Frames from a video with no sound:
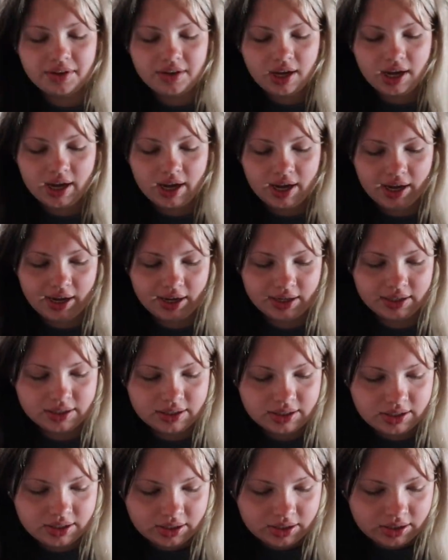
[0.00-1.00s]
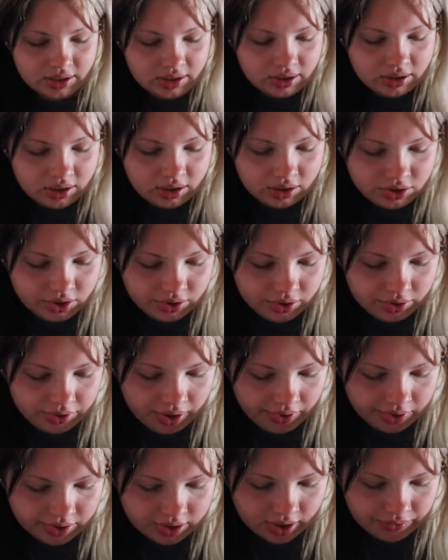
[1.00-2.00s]
and I'll show you all the
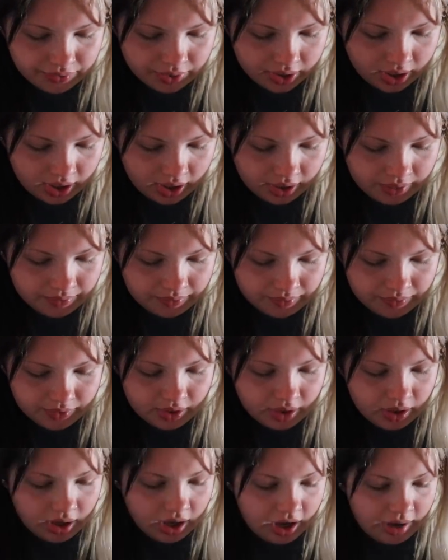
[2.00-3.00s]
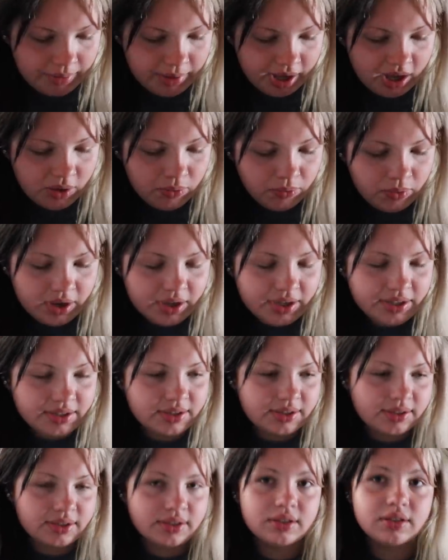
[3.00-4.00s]
other stuff we got. Um, it
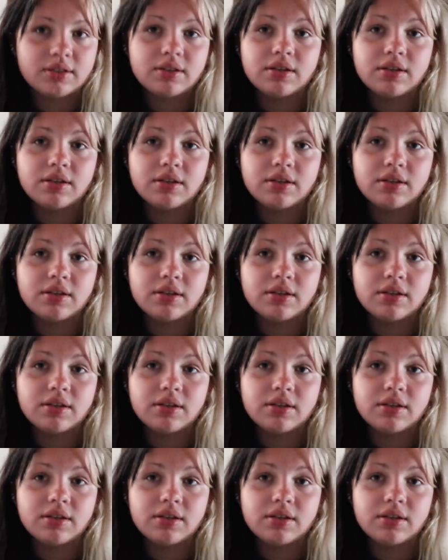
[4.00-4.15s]
was,